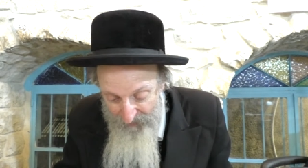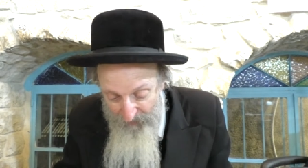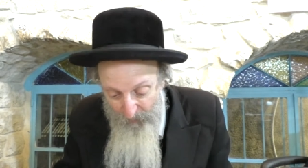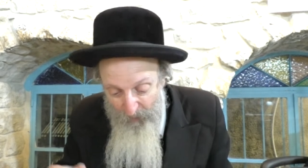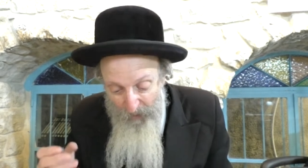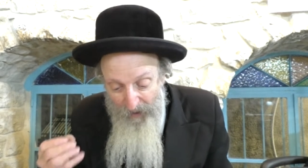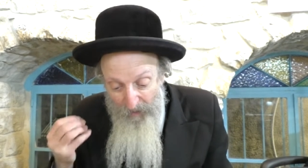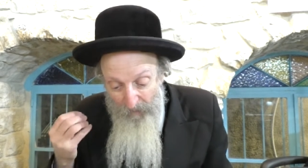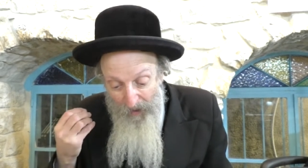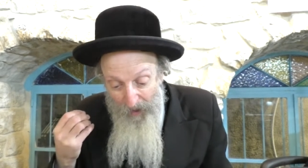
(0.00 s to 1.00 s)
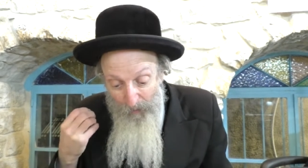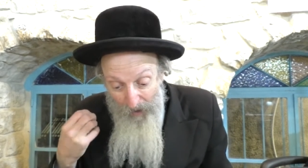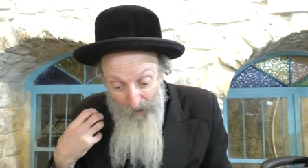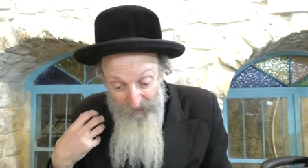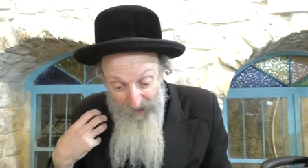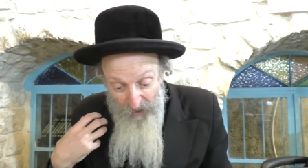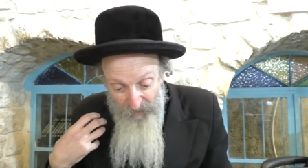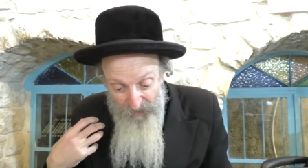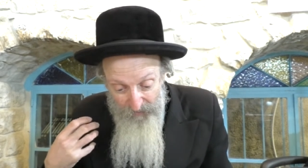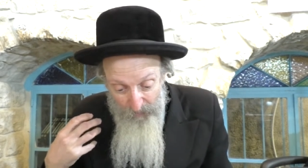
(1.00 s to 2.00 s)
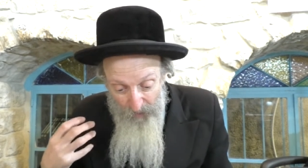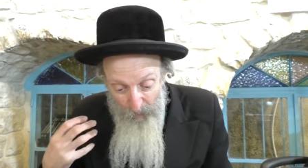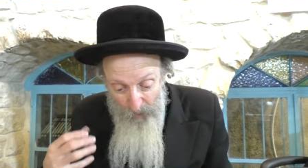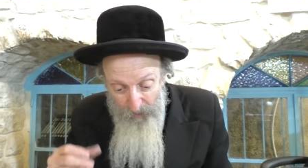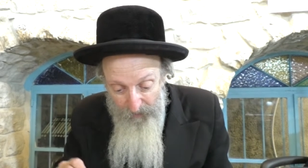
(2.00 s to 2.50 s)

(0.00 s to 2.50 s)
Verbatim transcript: is the, the madriga of our, ourselves. Where we hold